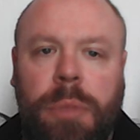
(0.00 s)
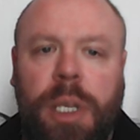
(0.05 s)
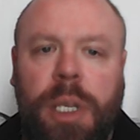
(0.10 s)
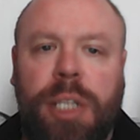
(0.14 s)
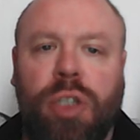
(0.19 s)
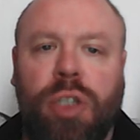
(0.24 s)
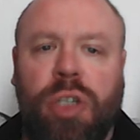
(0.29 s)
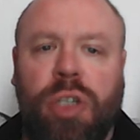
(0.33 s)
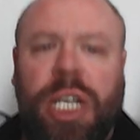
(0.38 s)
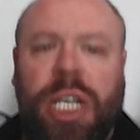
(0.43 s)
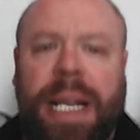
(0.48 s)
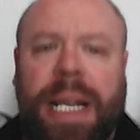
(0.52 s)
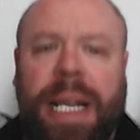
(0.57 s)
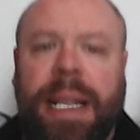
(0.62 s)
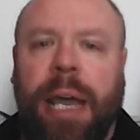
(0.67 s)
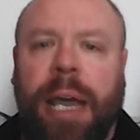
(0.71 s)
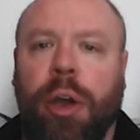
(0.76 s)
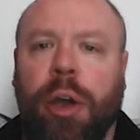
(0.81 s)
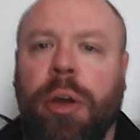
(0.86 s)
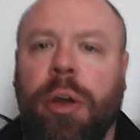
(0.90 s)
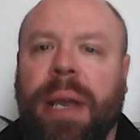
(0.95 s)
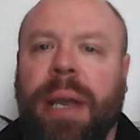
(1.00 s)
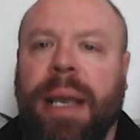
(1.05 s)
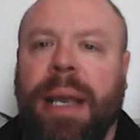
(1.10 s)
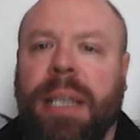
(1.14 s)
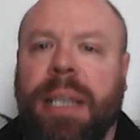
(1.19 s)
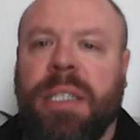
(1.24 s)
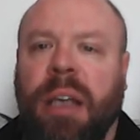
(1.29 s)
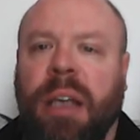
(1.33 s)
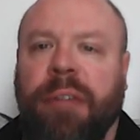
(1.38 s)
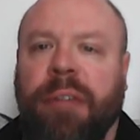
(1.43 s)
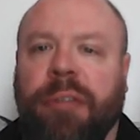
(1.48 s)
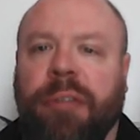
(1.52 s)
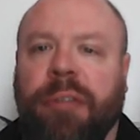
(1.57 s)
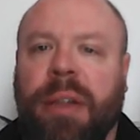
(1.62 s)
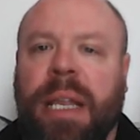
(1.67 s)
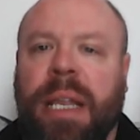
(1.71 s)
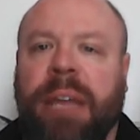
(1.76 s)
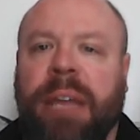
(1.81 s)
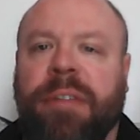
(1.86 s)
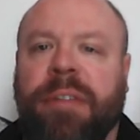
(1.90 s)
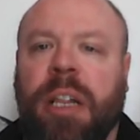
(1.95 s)
So check that out. It is
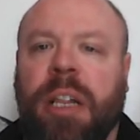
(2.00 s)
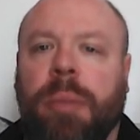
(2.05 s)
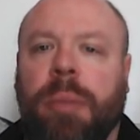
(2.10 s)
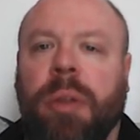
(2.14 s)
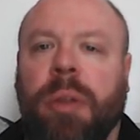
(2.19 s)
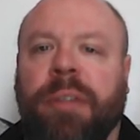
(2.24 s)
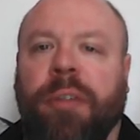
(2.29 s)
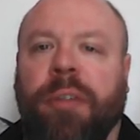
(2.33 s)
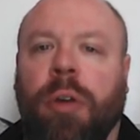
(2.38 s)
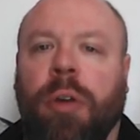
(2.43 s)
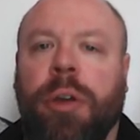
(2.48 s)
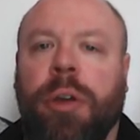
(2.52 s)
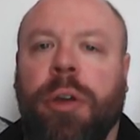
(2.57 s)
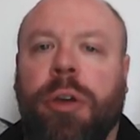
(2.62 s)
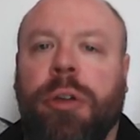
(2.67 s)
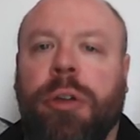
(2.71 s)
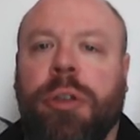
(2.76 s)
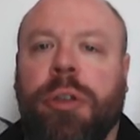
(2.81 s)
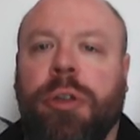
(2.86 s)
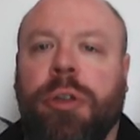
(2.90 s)
freely available for you